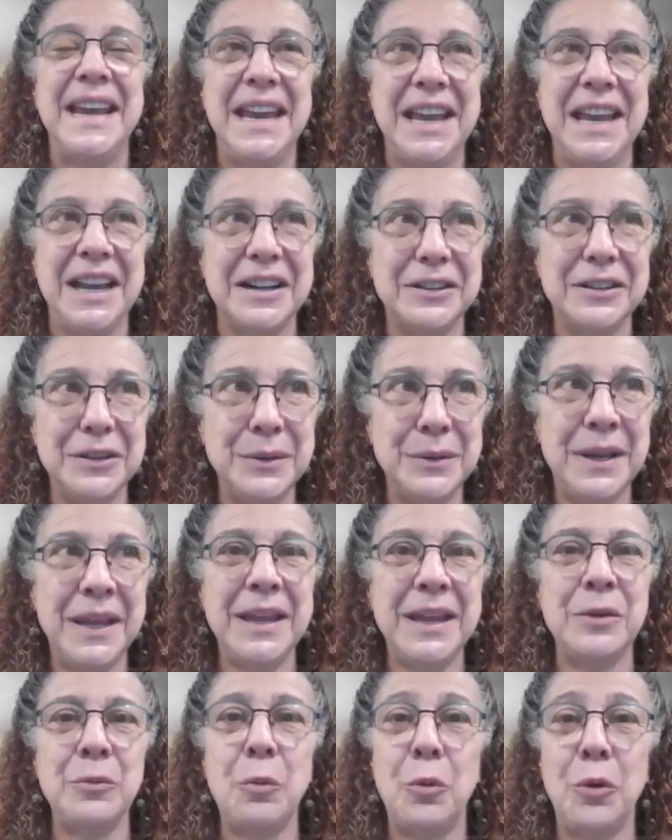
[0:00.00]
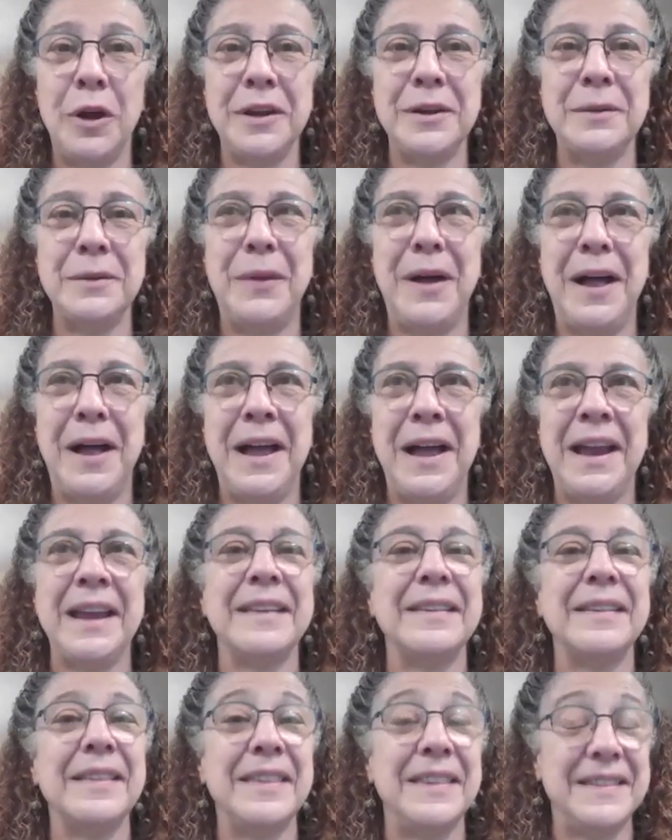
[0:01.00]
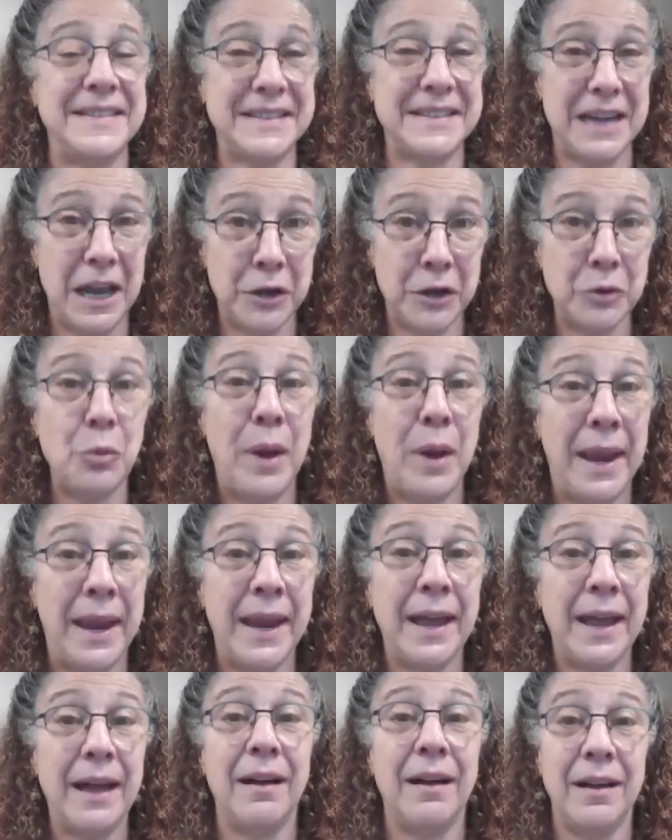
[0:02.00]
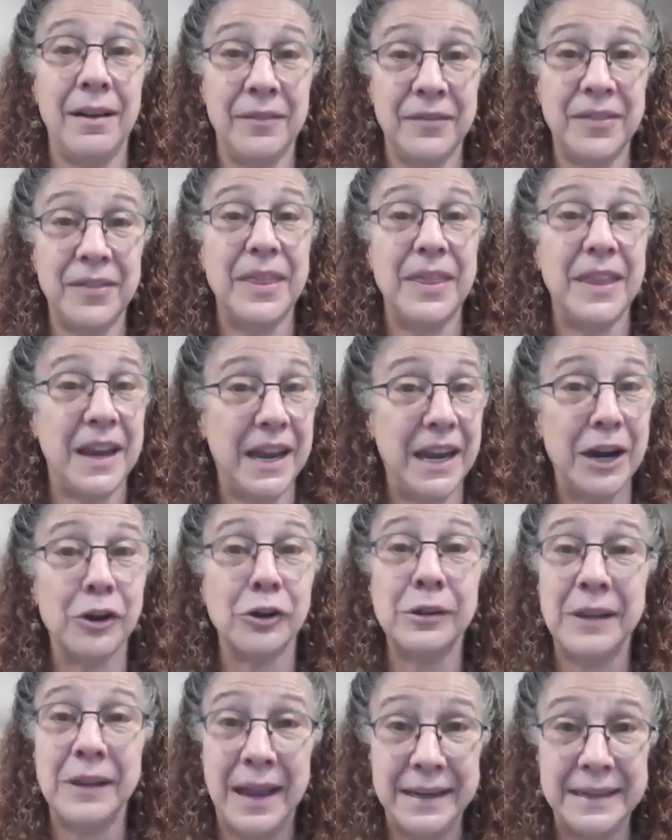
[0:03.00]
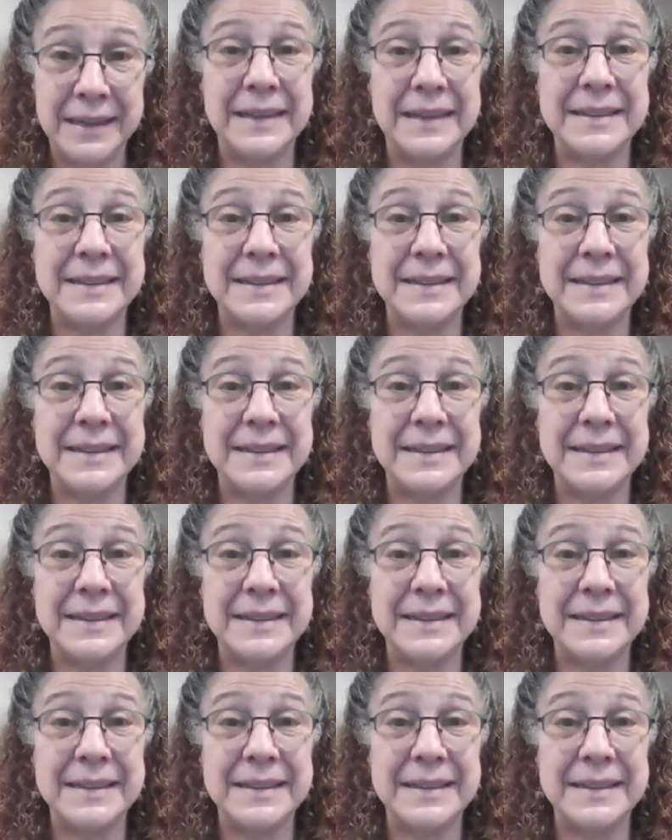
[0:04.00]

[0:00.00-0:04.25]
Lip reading: including one by Steinway of the Carolinas.